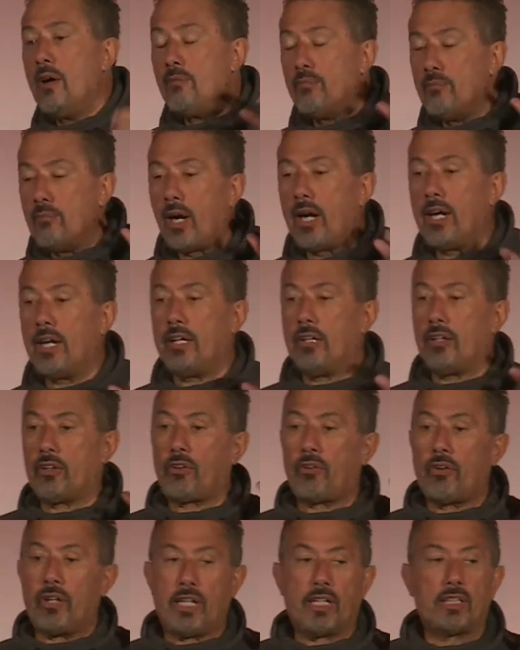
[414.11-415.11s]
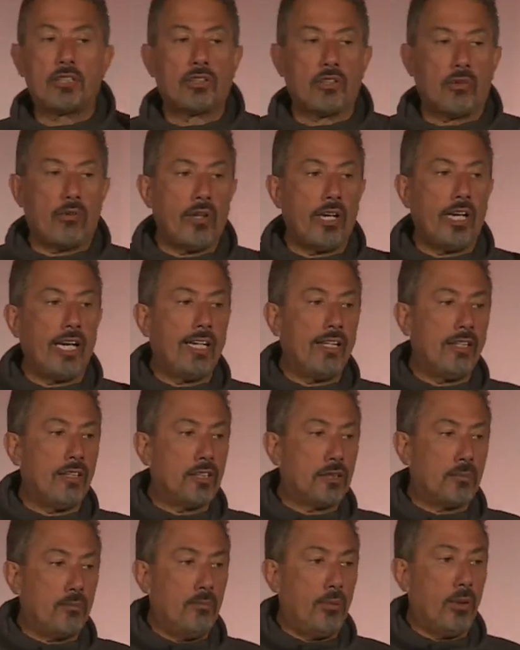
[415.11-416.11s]
My inner critic is a
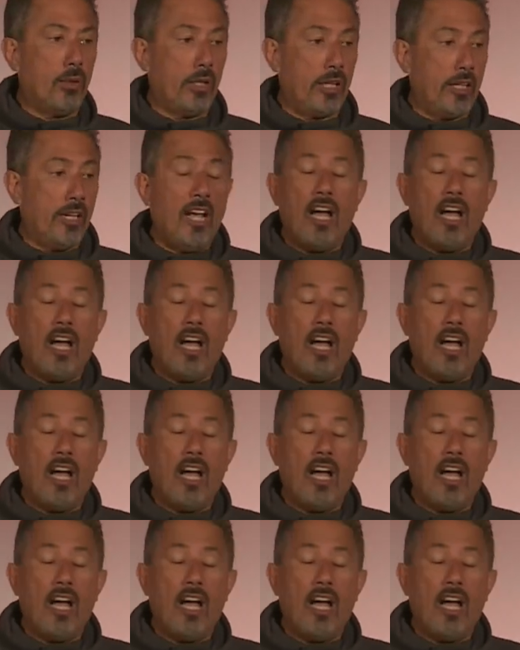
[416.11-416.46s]
relentless bully.